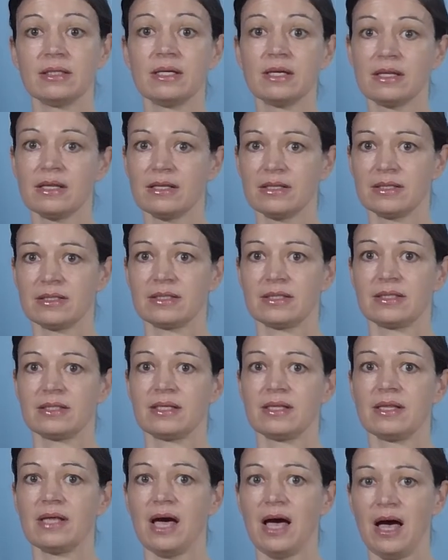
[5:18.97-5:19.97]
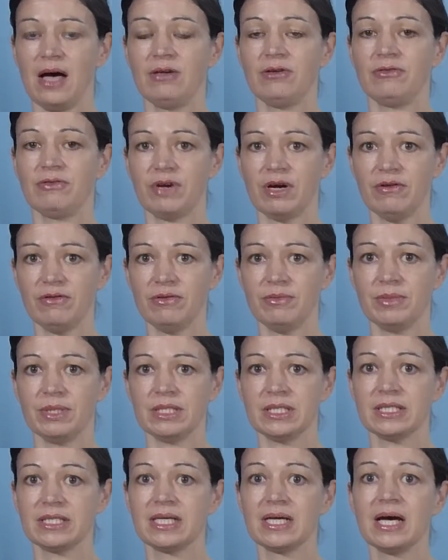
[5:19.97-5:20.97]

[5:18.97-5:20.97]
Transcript: thus the head of government,